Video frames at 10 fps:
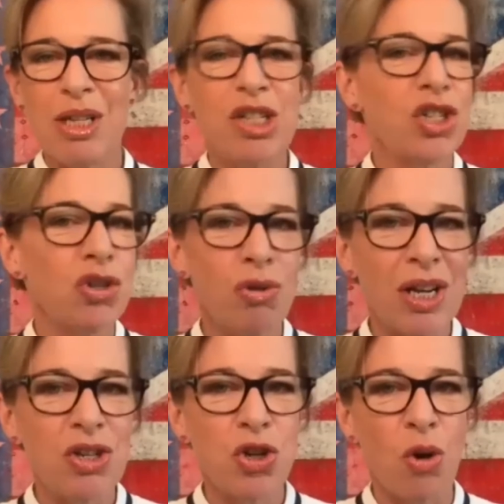
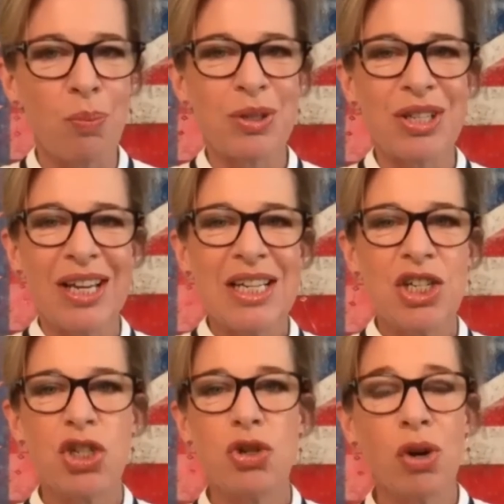destroying jobs,
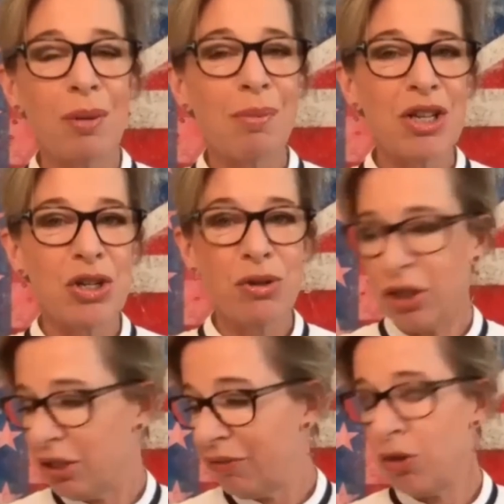destroying my
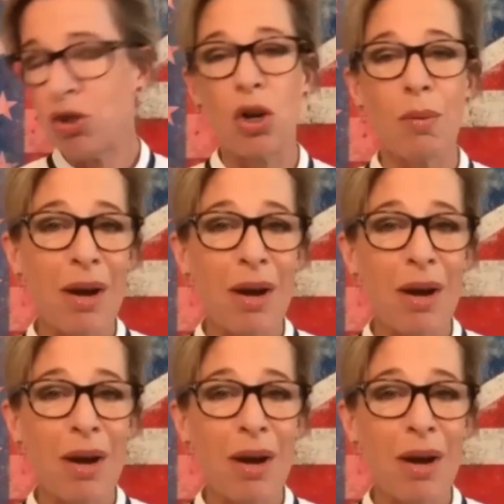children's future.